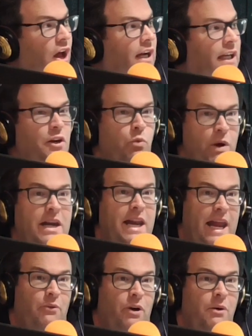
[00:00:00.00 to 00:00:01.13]
likely to win
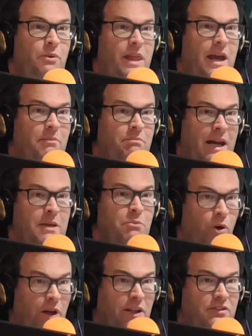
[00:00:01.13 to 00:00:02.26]
now, right, without Matty
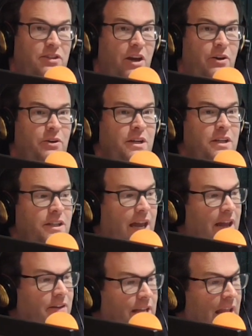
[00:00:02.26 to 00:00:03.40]
Moylan. So
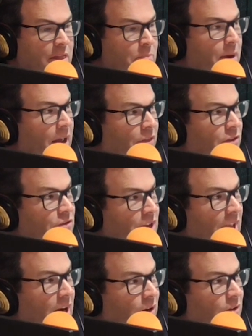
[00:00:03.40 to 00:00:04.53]
can the Panthers
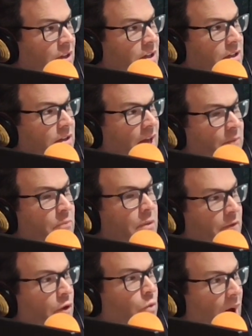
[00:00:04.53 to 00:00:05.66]
now have a
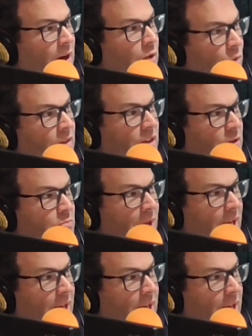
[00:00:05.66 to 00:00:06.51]
bit of a run and win this,